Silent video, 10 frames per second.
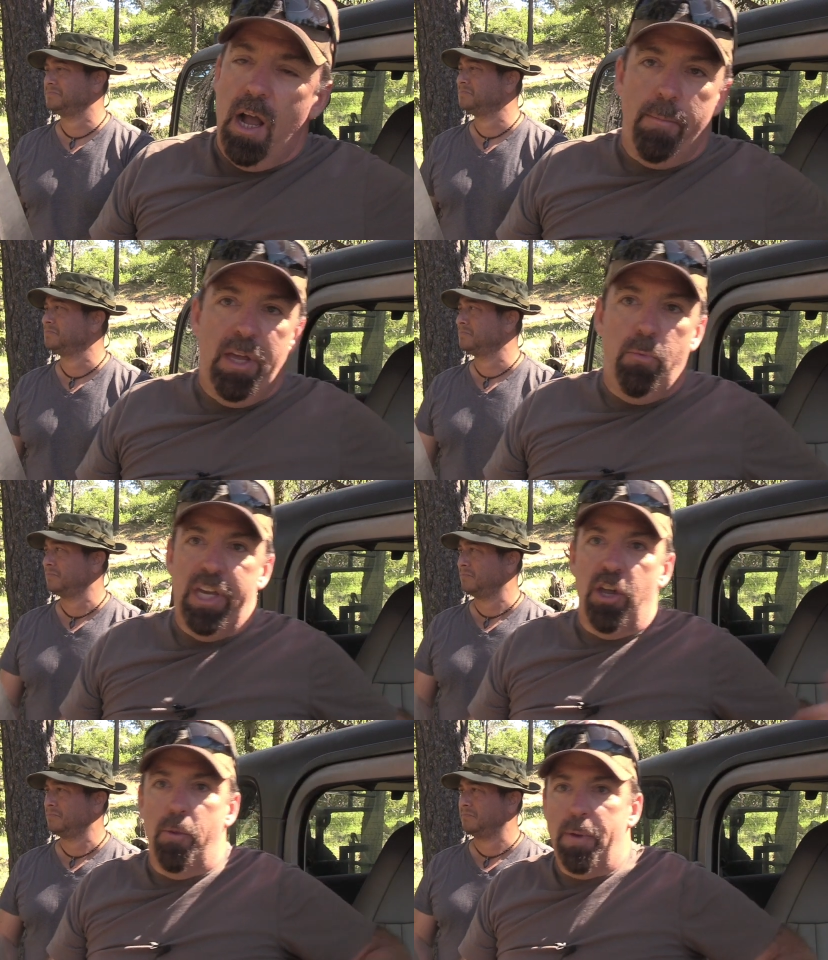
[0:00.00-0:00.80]
Speaker 1: I mean,
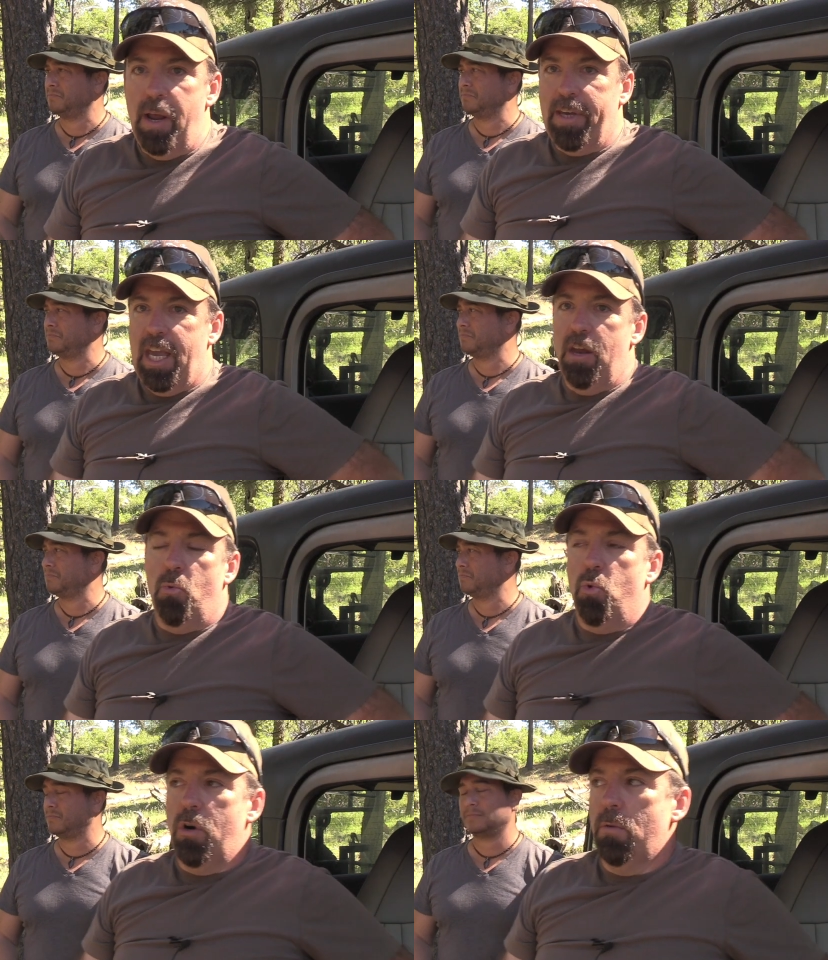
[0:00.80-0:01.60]
we could open up a can
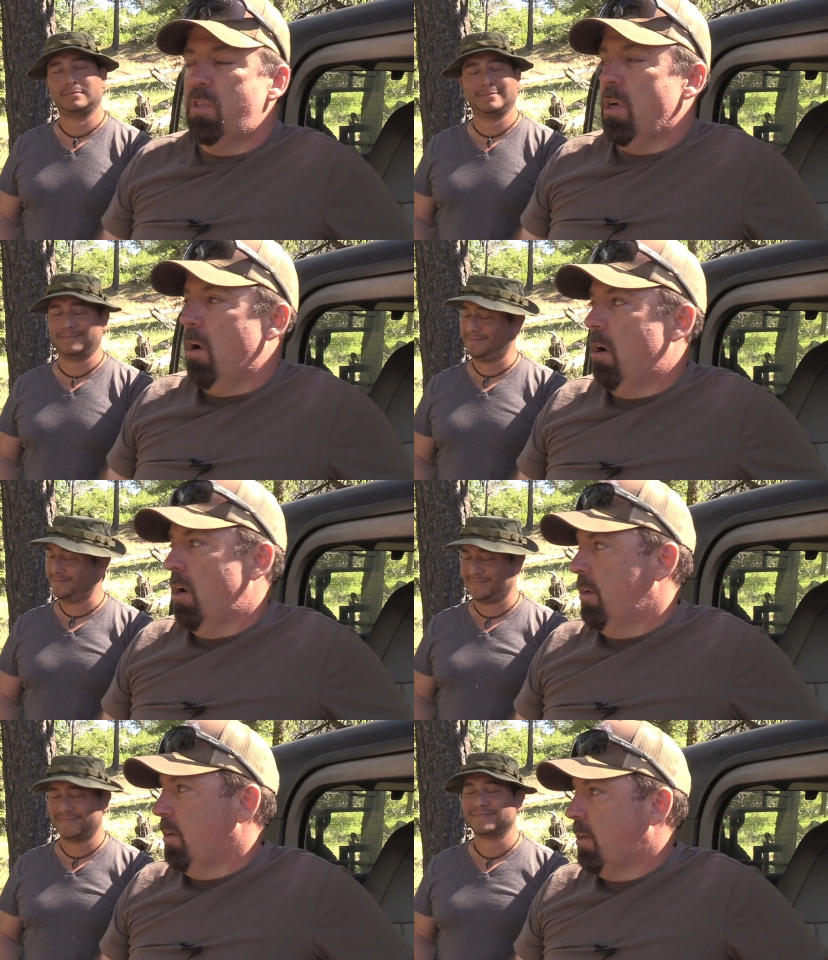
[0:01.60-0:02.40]
of worms
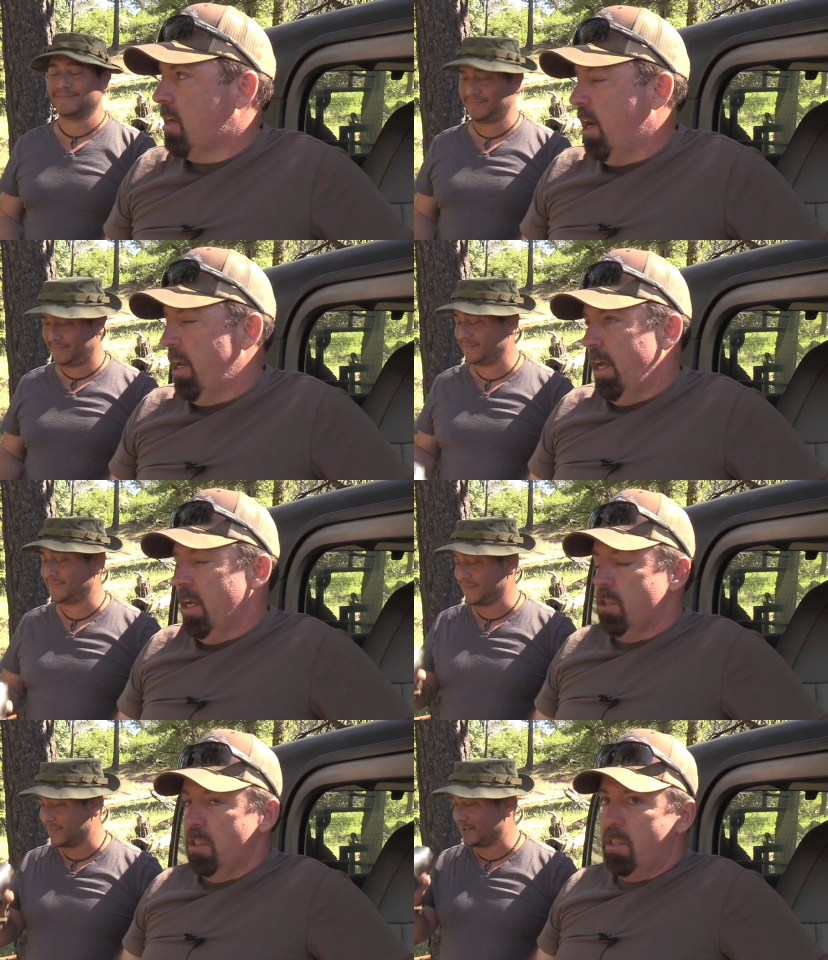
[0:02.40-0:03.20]
on cutting
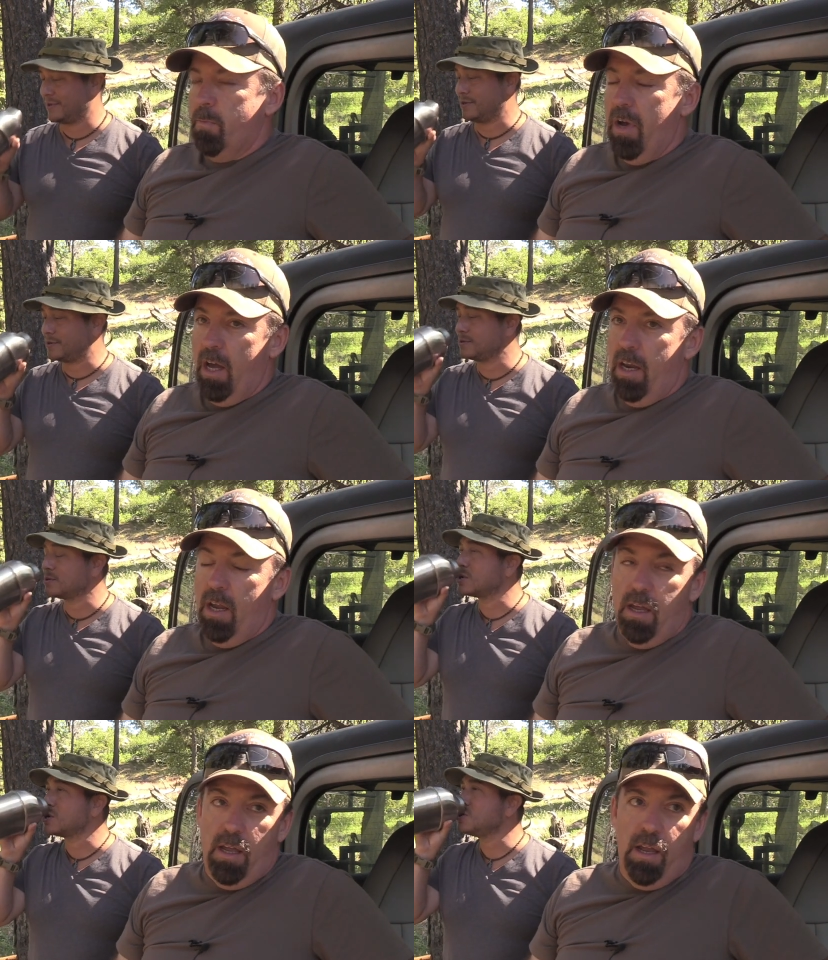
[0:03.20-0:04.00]
edges, but
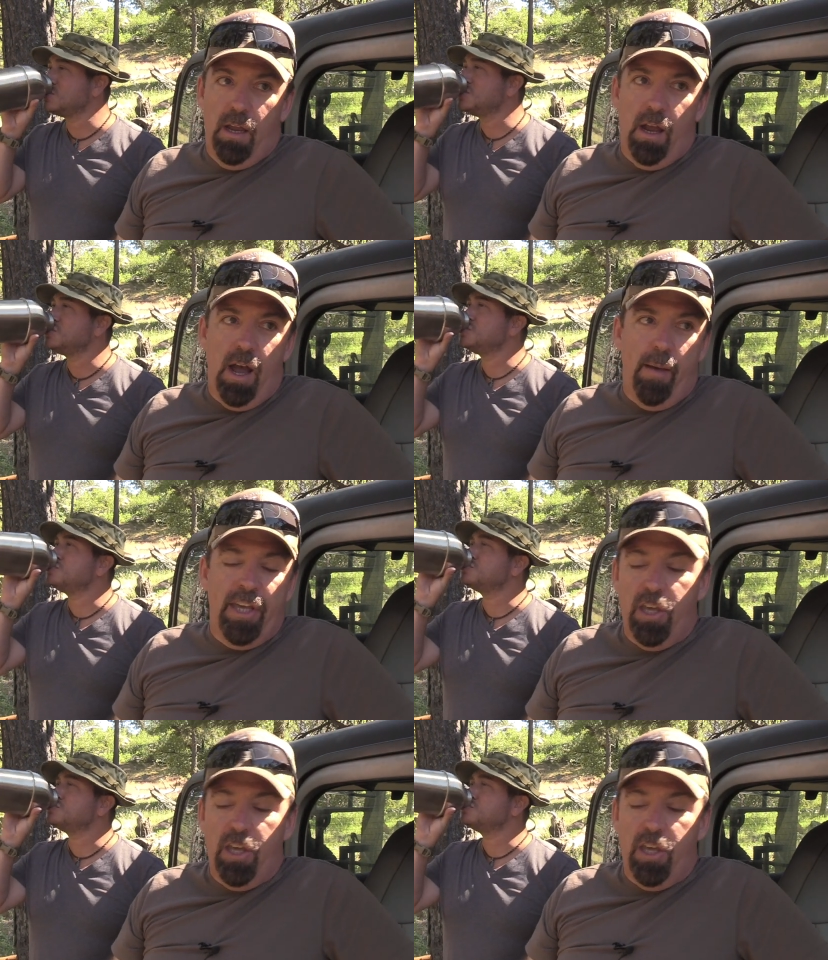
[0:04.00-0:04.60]
I'm a